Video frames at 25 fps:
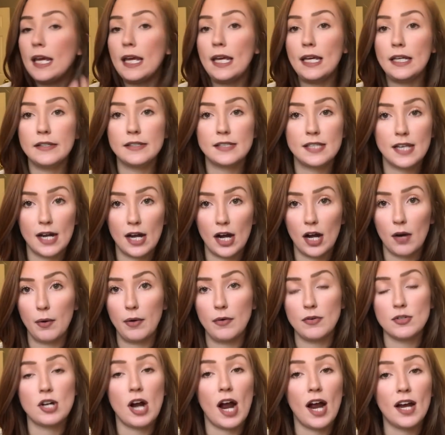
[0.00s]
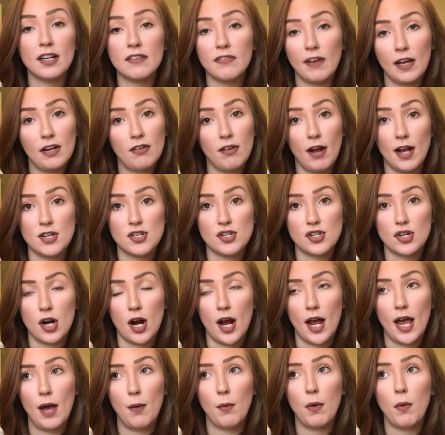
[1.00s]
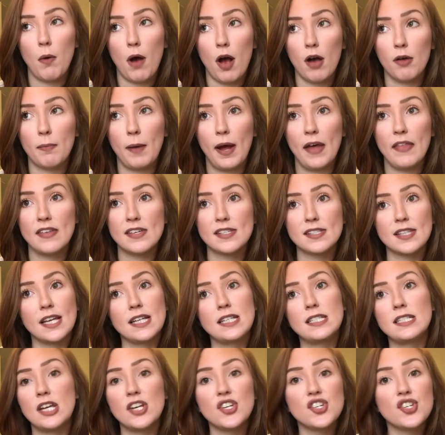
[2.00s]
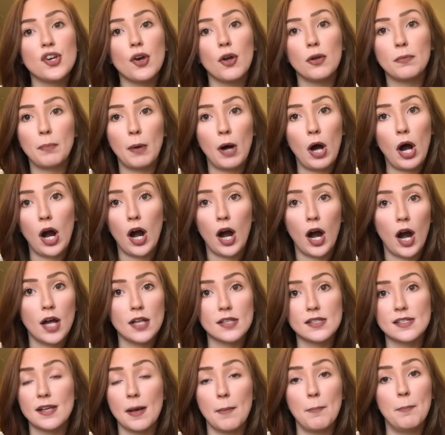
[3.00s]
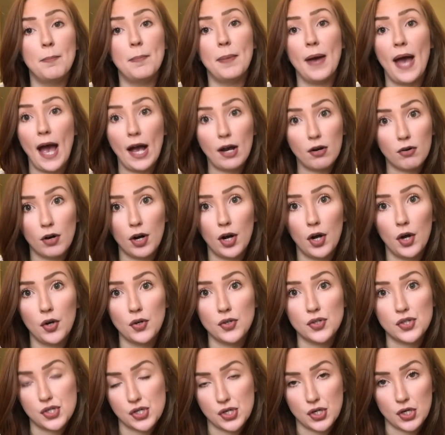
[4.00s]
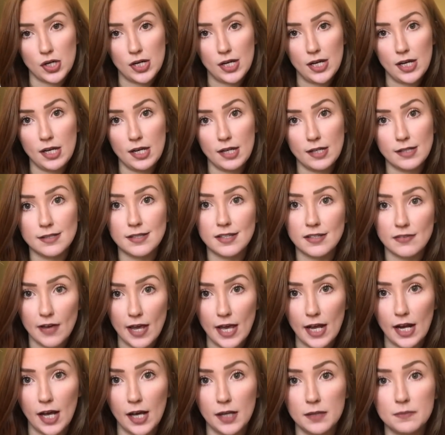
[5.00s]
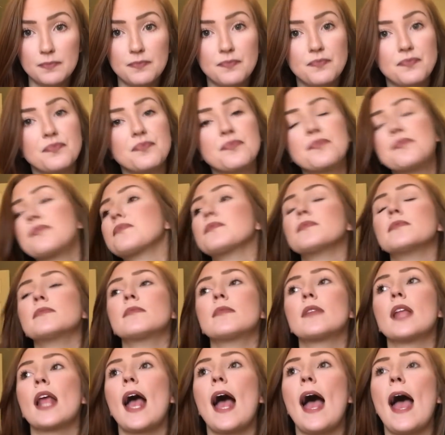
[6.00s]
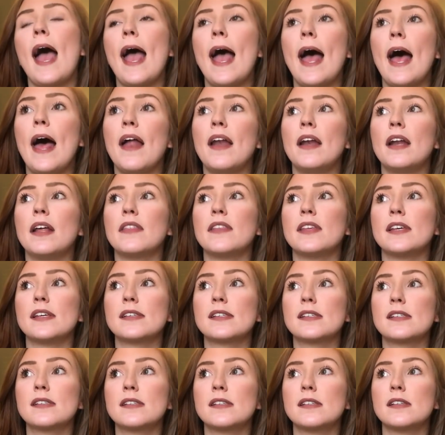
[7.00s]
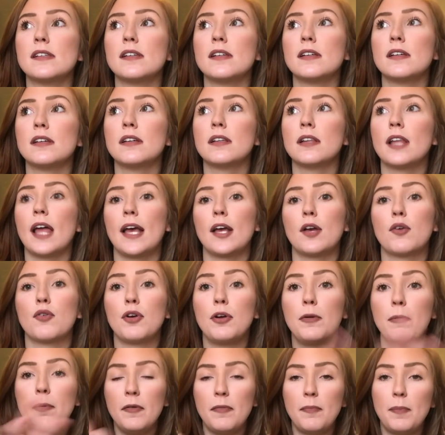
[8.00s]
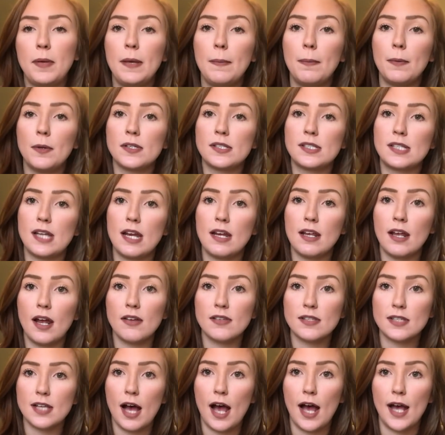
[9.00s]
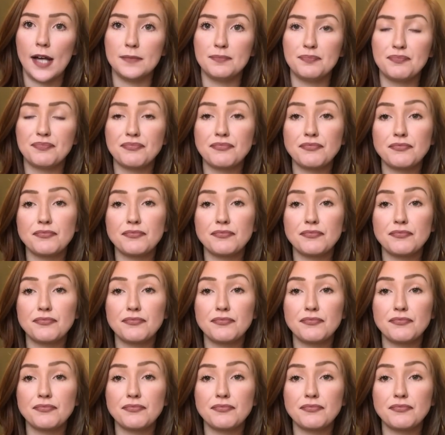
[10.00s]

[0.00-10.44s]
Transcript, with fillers: eat dinner. We were trying to find a restaurant and we walked by this like dingy old bar on some back road street in Savannah. And this like group of people standing outside